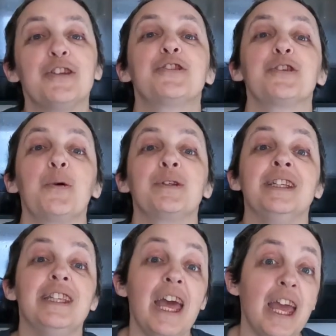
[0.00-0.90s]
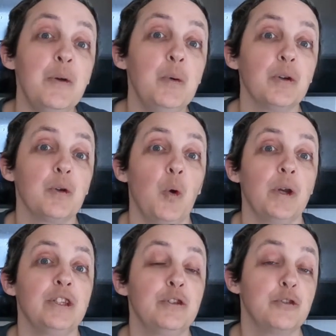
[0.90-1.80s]
So today we're
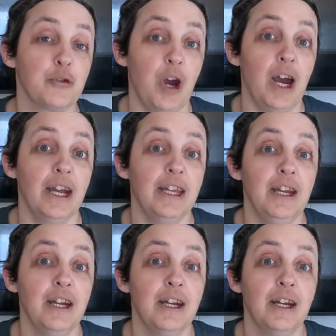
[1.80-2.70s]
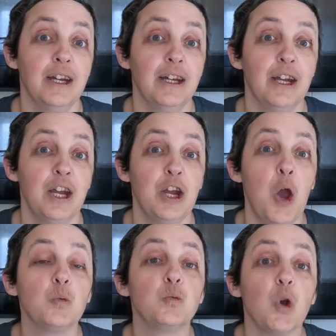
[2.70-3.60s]
going to try
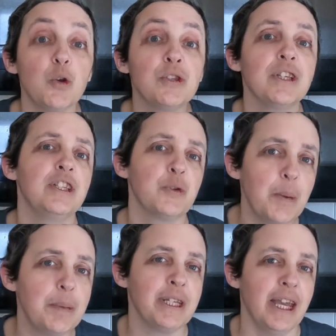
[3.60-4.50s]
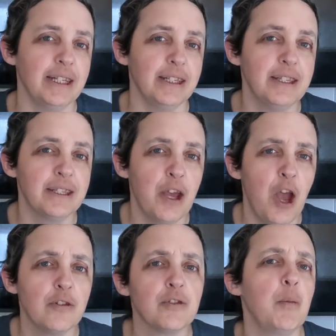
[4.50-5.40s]
roasted sweet potatoes
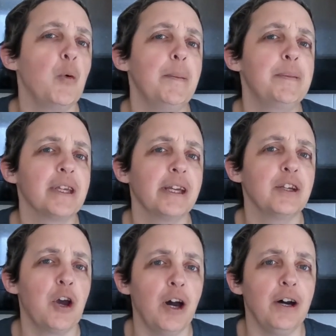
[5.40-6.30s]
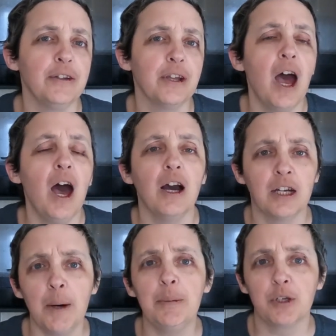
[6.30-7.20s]
from a website called
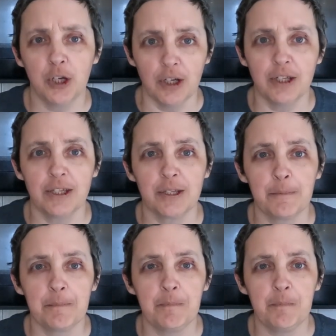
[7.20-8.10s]
A Couple Cooks.